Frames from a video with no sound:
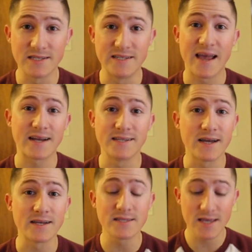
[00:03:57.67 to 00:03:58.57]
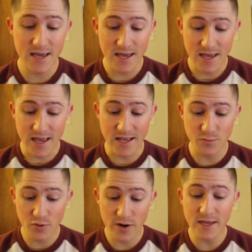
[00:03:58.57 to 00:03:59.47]
deck does.
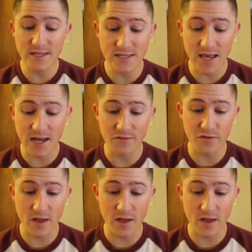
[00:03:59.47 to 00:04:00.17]
It's pretty insane if you